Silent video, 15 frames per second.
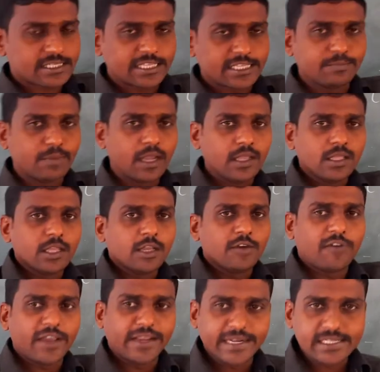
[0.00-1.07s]
sigma?
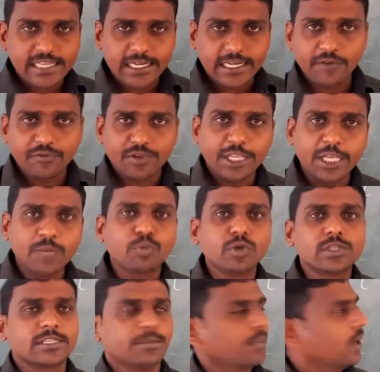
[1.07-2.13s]
Finite set of
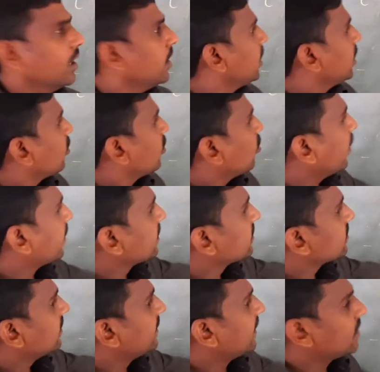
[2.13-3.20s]
input symbol. What
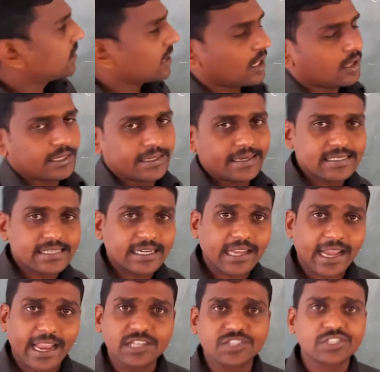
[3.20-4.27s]
is delta? It is a
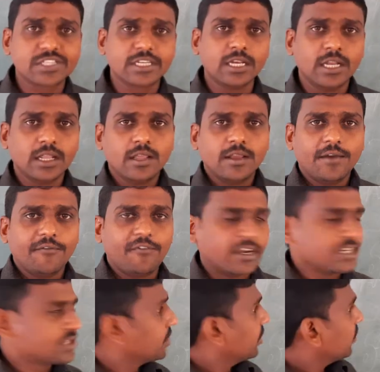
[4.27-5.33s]
transition
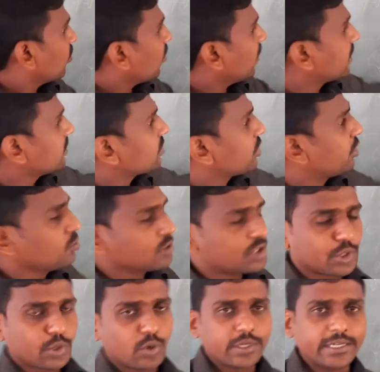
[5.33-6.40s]
function. What is
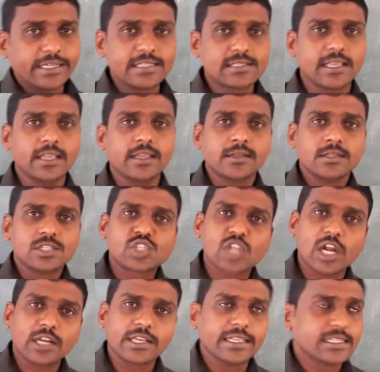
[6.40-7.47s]
q0? It is a
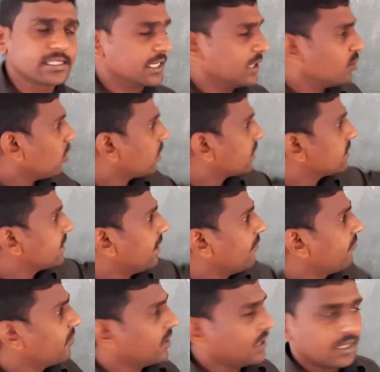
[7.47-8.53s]
starting state. What is
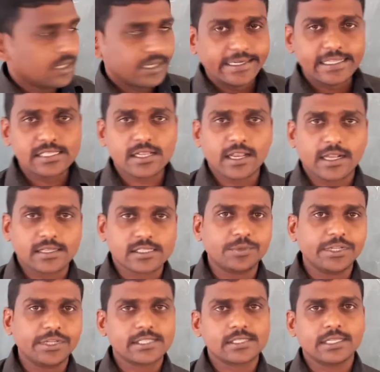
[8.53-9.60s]
f? It is an
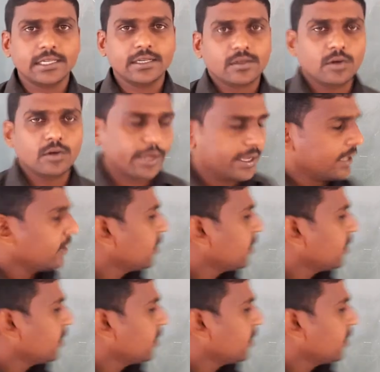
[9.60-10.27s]
accepting state. Okay,